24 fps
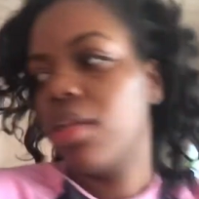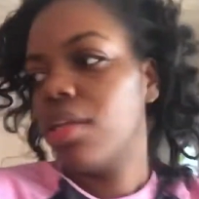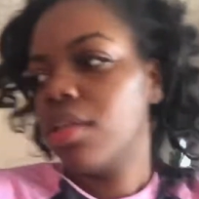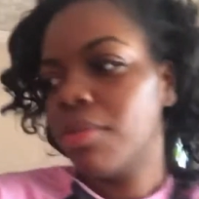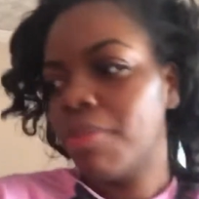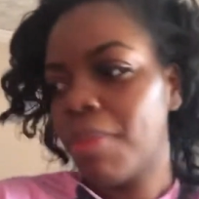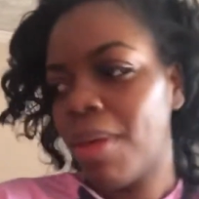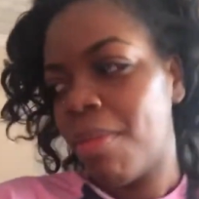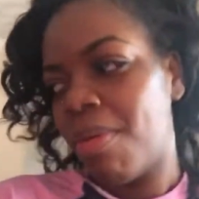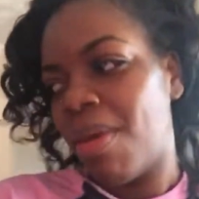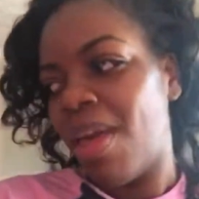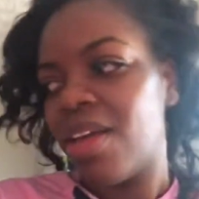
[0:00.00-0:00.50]

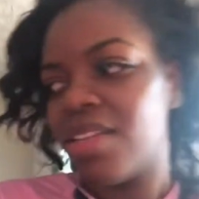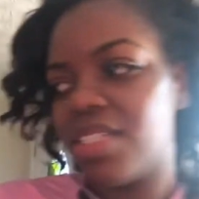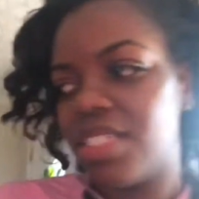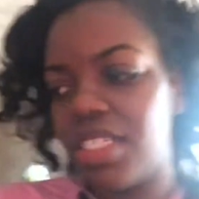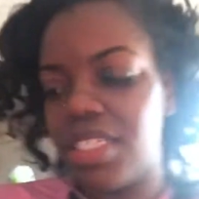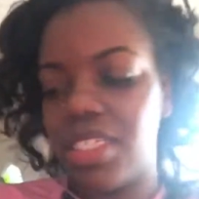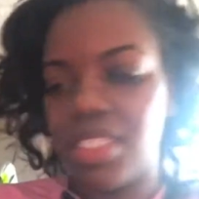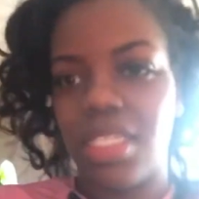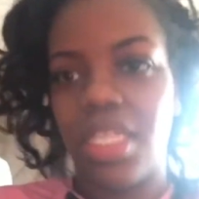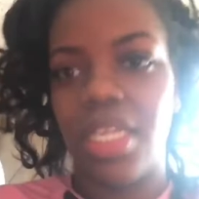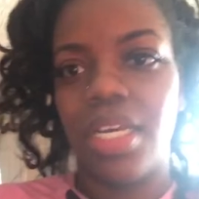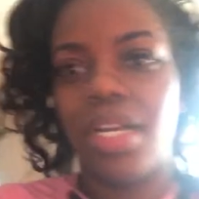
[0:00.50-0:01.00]
Maybe I'll
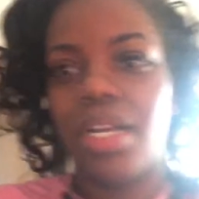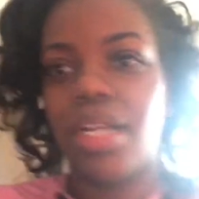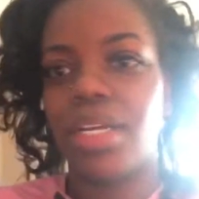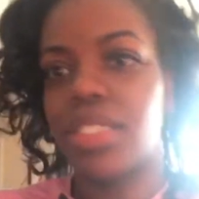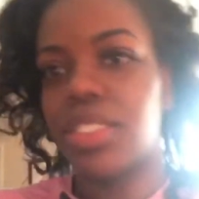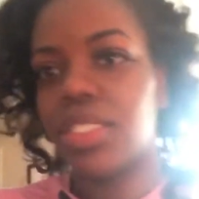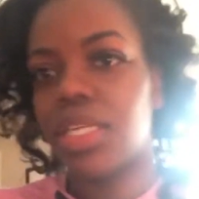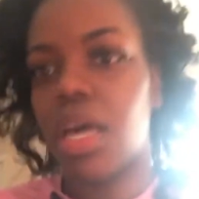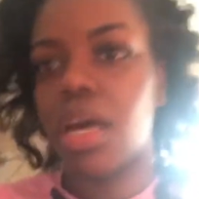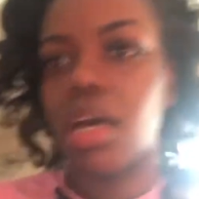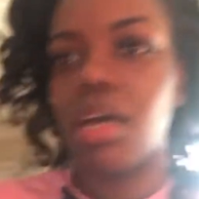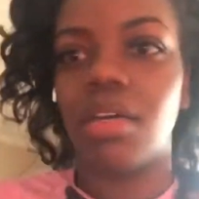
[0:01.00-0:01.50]
just sit here and
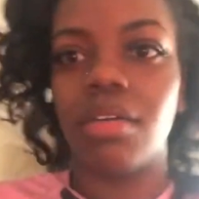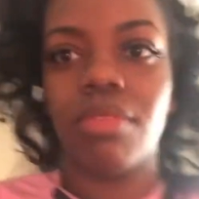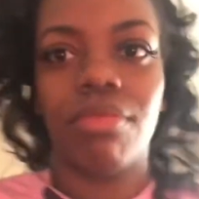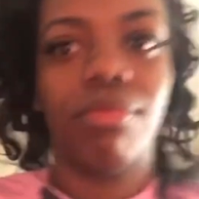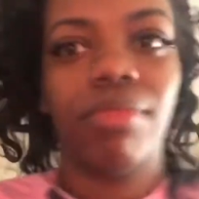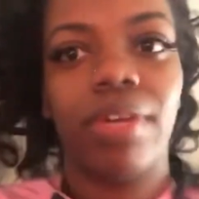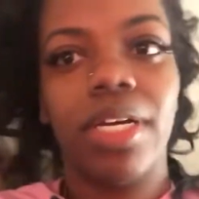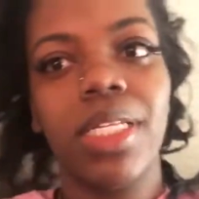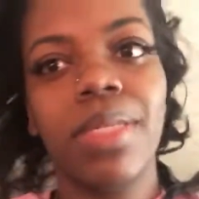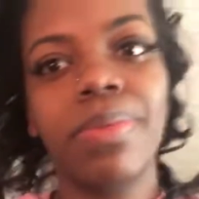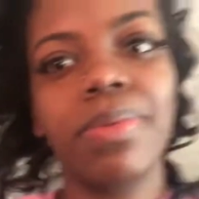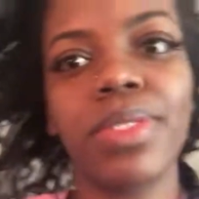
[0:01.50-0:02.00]
talk
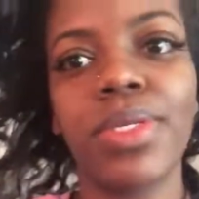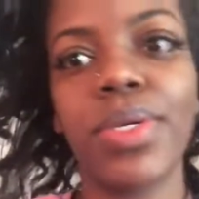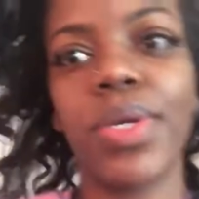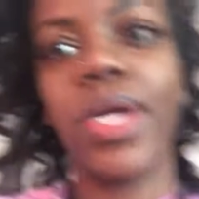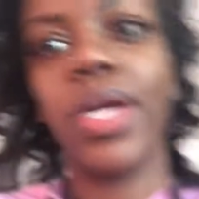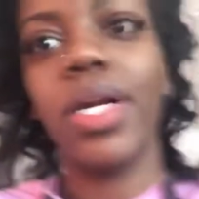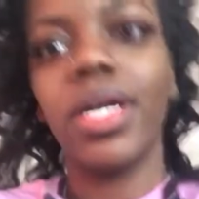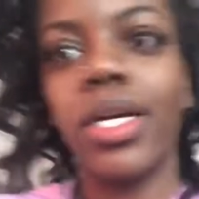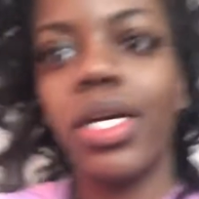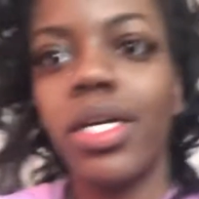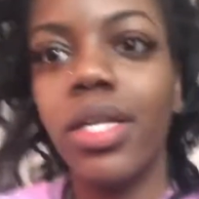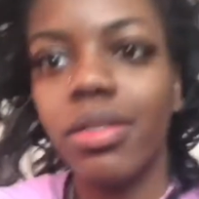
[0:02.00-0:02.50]

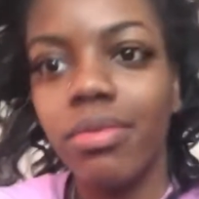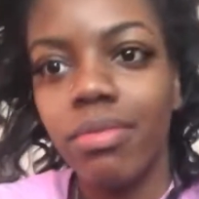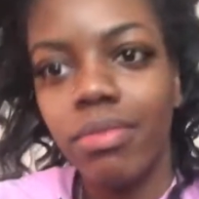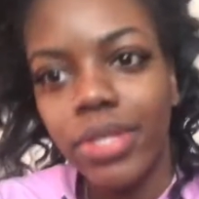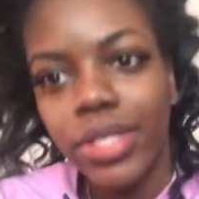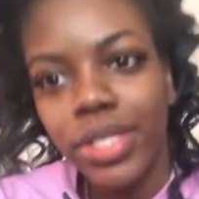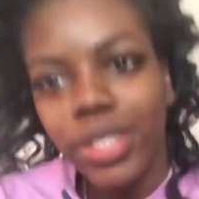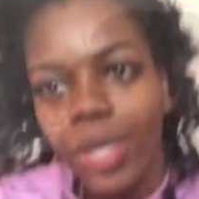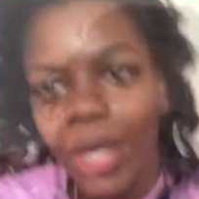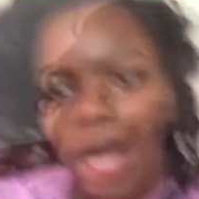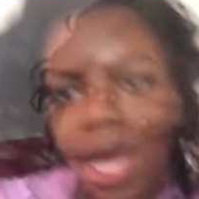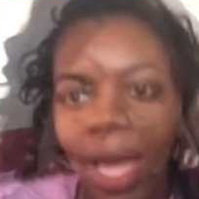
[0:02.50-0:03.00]
respiratory
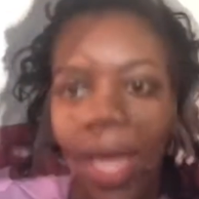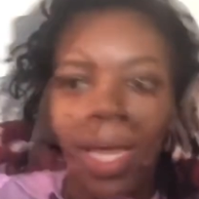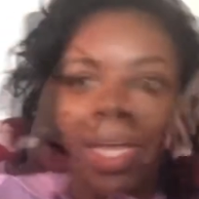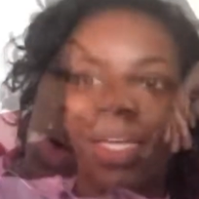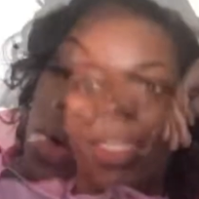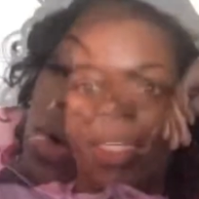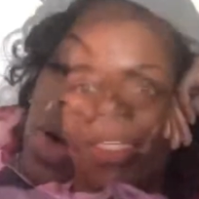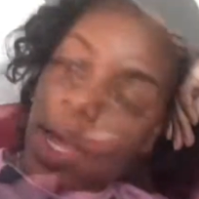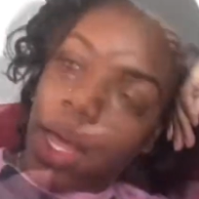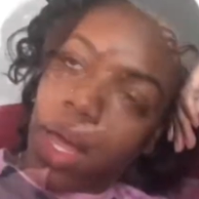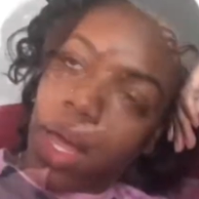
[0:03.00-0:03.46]
with you guys.